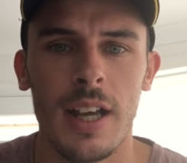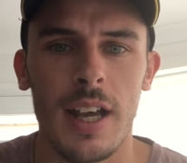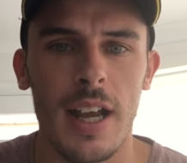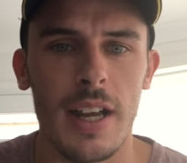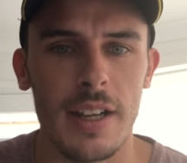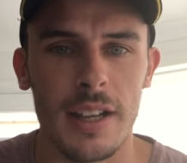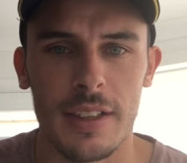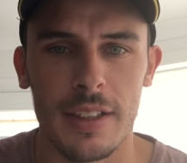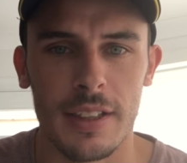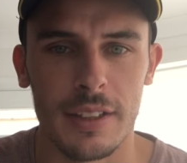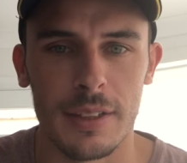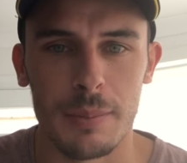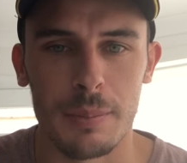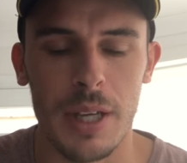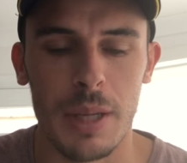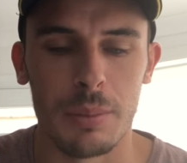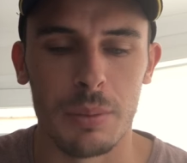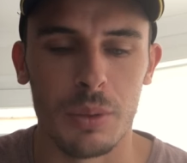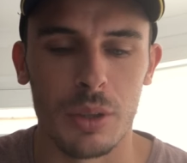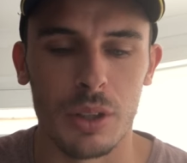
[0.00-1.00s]
anything that
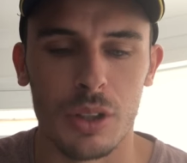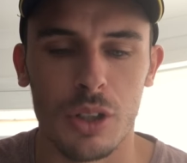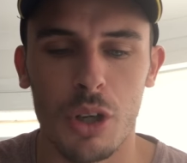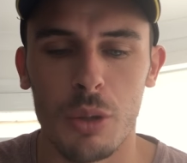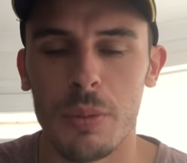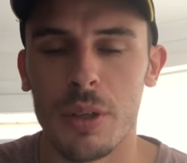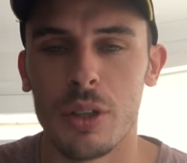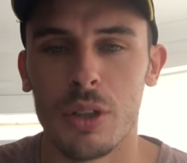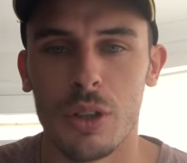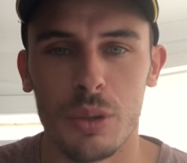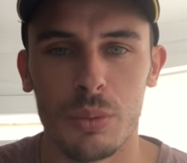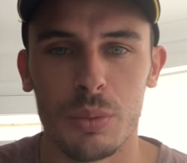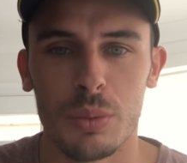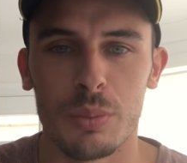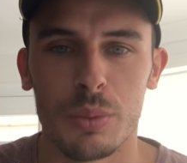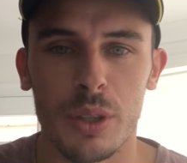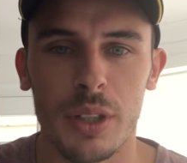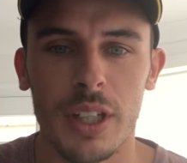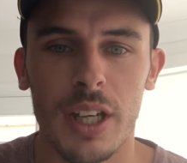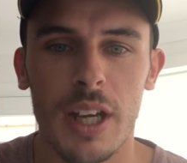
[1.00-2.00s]
people want to comment on, we'll
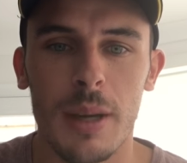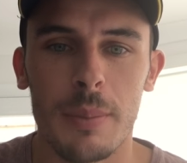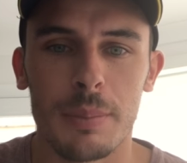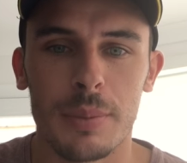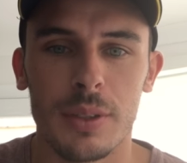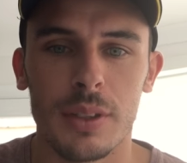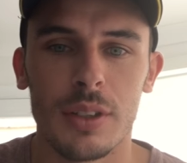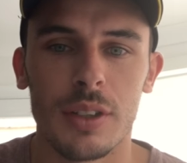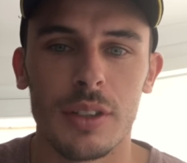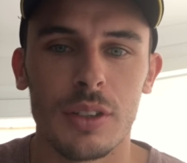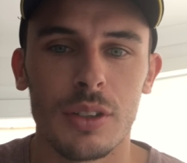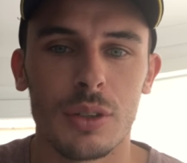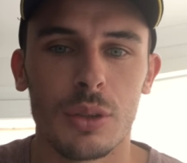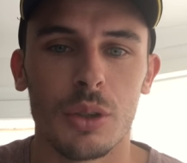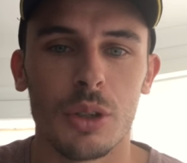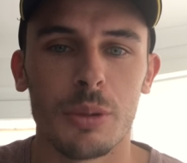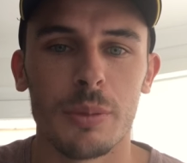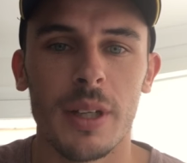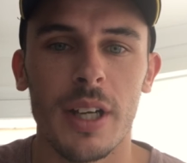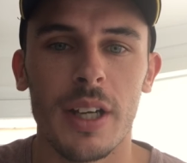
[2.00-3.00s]
bring up and
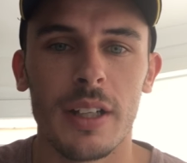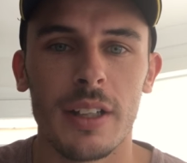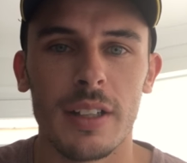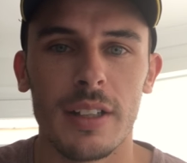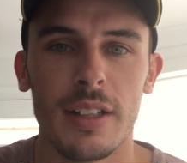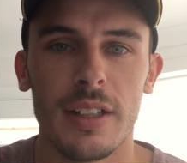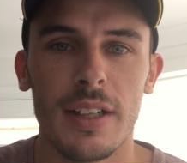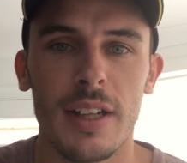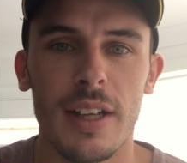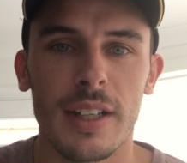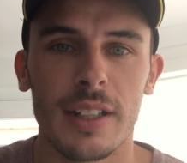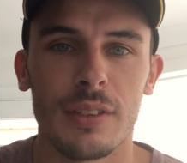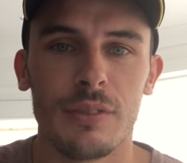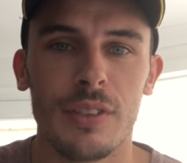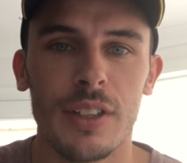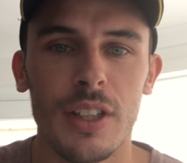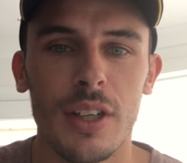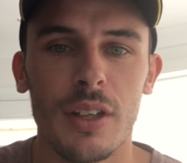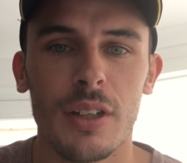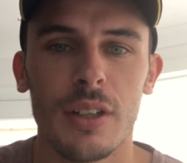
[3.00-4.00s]
talk about in the next
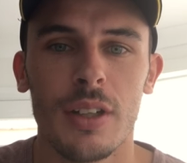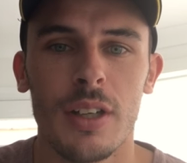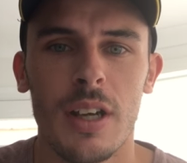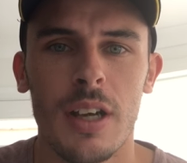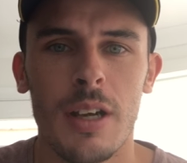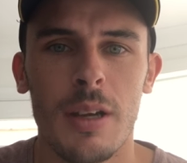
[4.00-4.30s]
video.